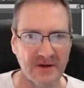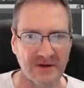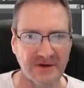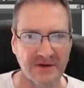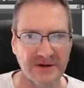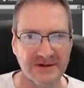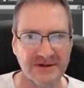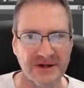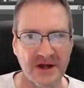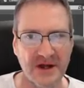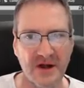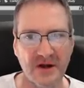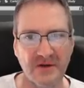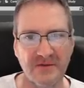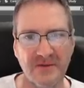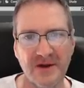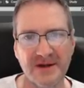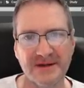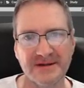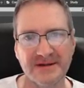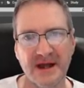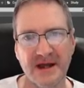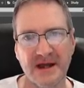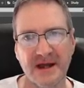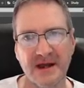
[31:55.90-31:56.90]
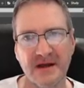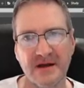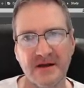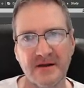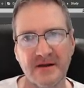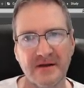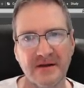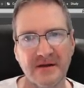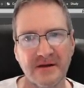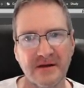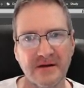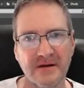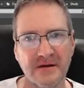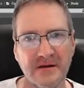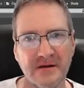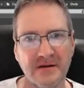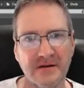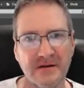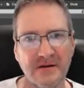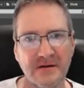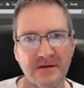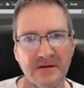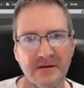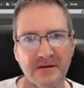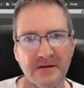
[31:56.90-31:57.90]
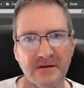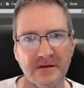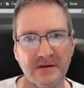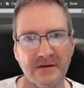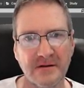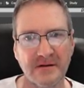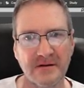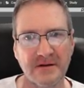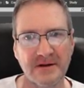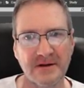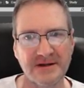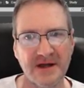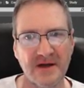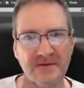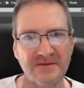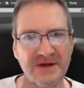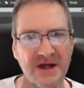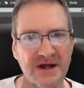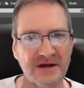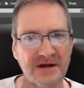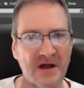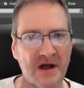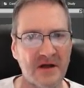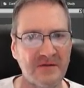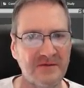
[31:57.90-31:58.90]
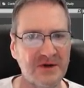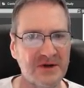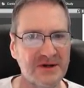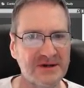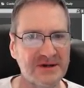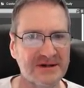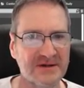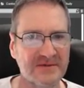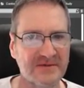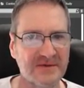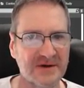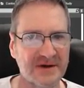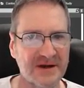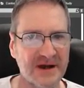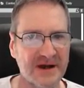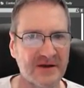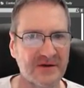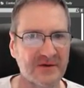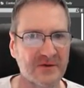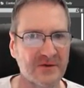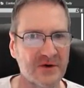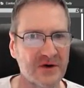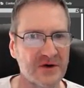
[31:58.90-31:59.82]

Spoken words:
go with the tiled mosaic, I think. Because I've used it for the